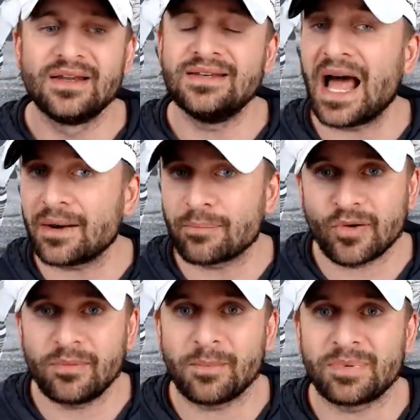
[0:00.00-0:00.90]
Not a
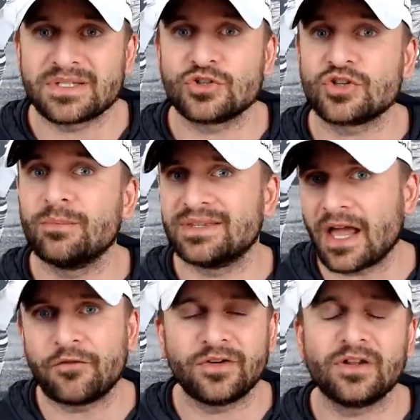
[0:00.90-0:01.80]
premium position, but
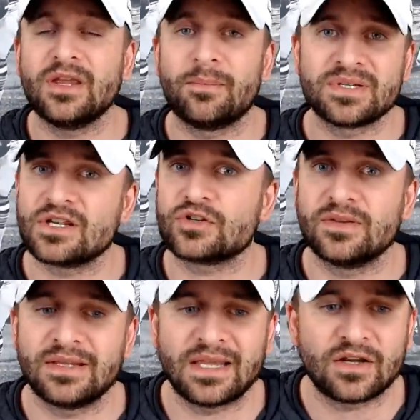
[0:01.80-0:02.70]
definitely a position
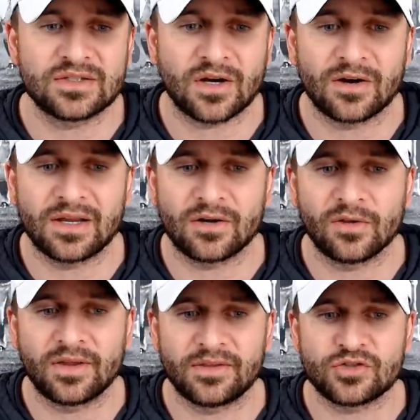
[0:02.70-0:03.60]
that they could target
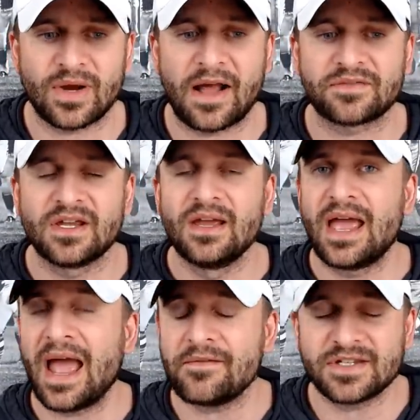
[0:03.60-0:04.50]
early in the draft.
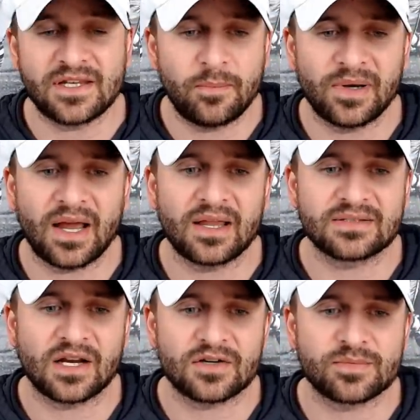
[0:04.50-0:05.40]
Have to keep an eye on
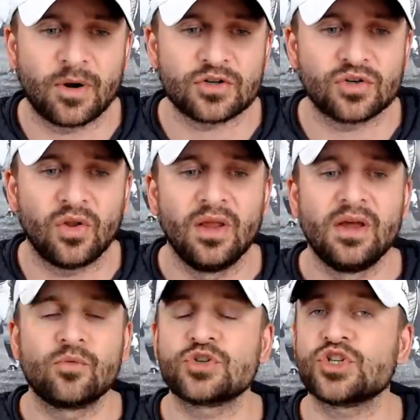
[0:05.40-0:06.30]
Terrace Marshall.
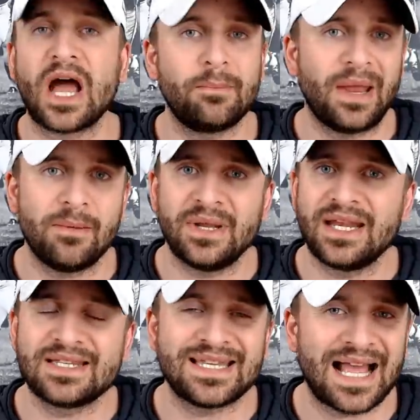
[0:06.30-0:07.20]
Rashad Bateman,
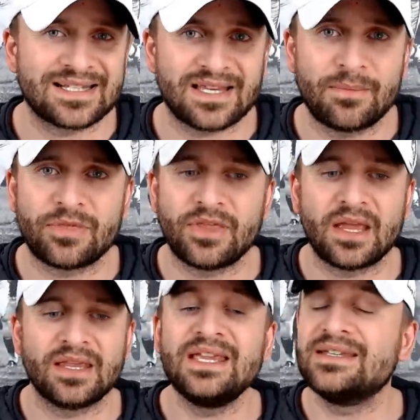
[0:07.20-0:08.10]
exact same
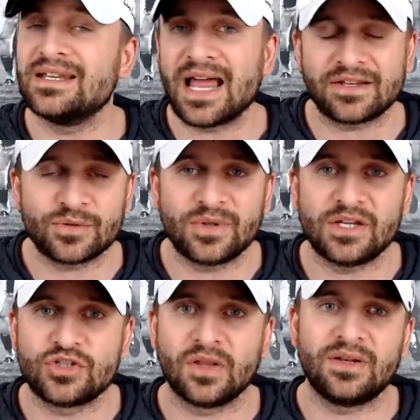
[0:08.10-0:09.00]
thing. He did not do the
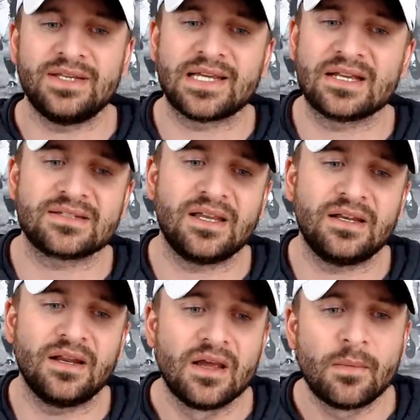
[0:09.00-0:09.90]
agility
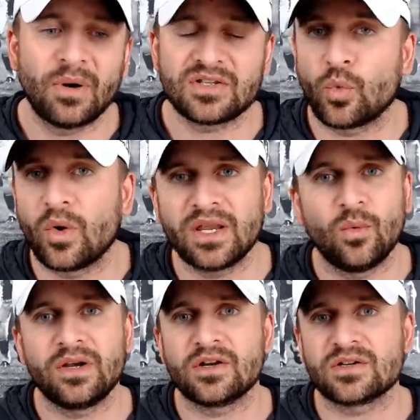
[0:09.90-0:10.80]
testing, but
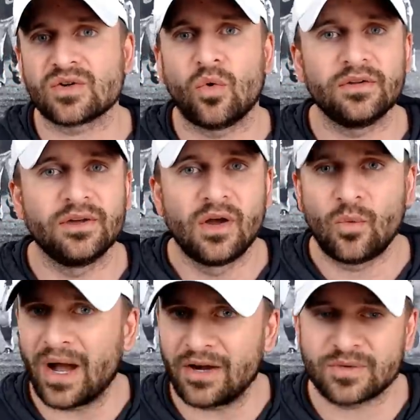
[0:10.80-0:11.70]
21 years old,
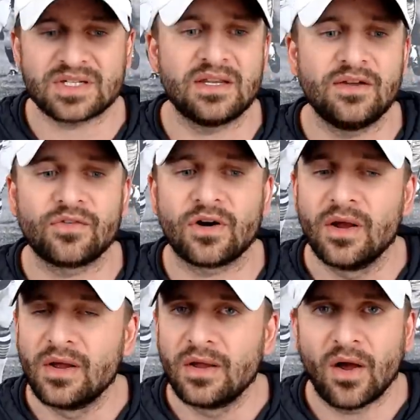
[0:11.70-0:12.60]
wide receiver,
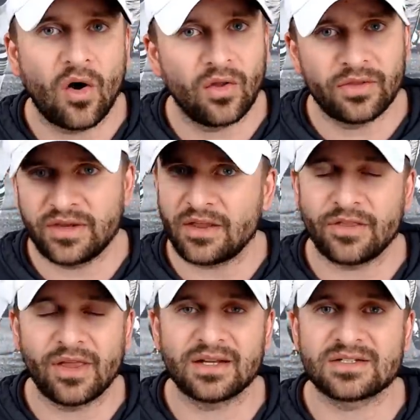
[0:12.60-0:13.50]
all the
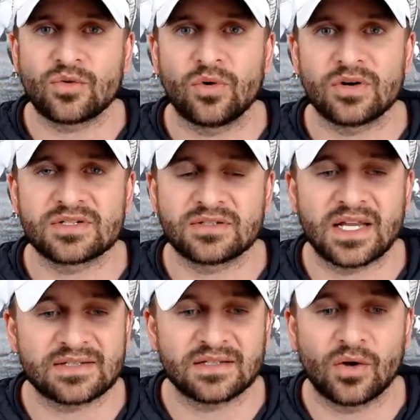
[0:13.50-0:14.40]
athletic scores
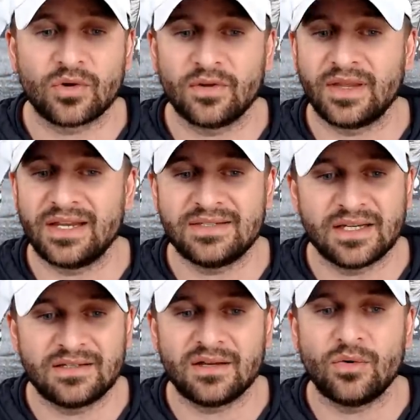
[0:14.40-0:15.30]
tested out good that he
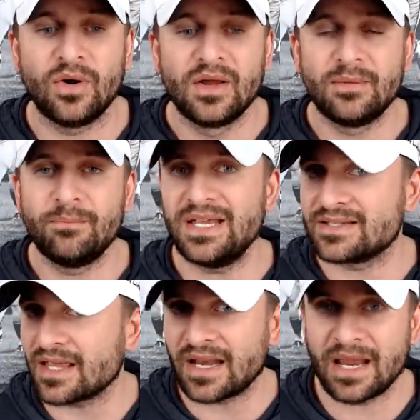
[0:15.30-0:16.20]
did do, meets
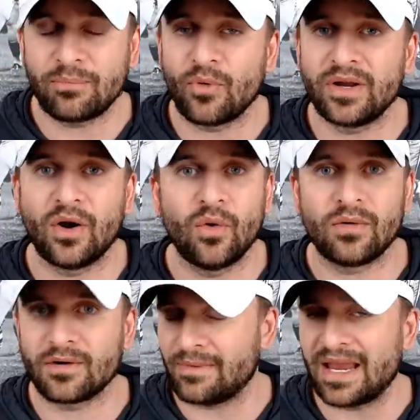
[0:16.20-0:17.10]
that 8.0
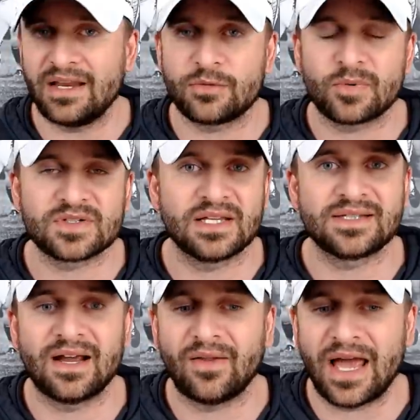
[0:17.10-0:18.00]
or 80th
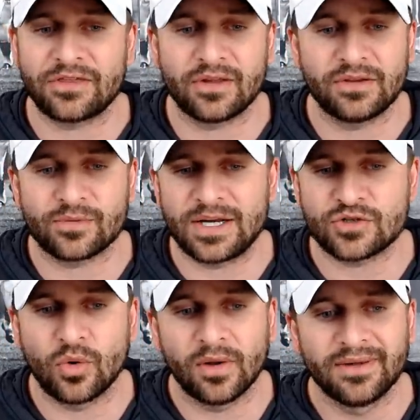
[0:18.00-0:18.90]
percentile athlete
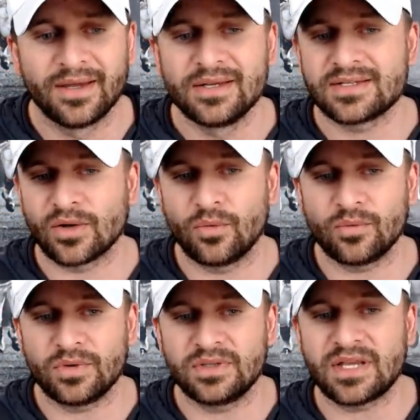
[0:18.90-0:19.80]
threshold.
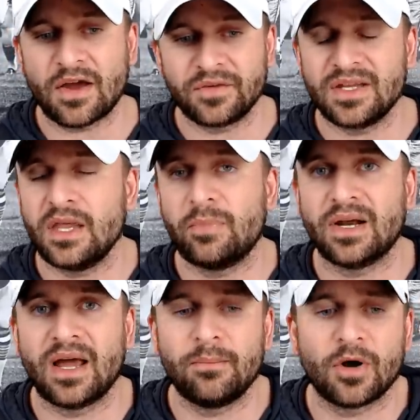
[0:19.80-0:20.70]
So definitely keep an
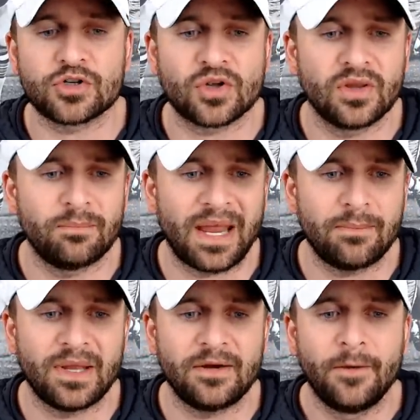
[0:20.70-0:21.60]
eye on Marshall and
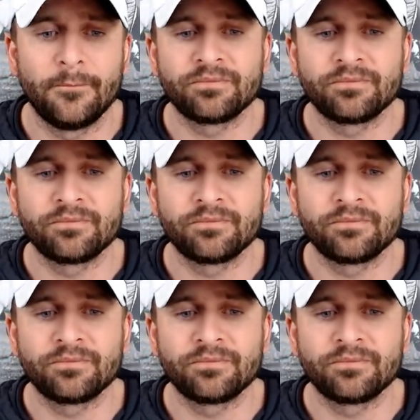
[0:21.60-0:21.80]
Bateman.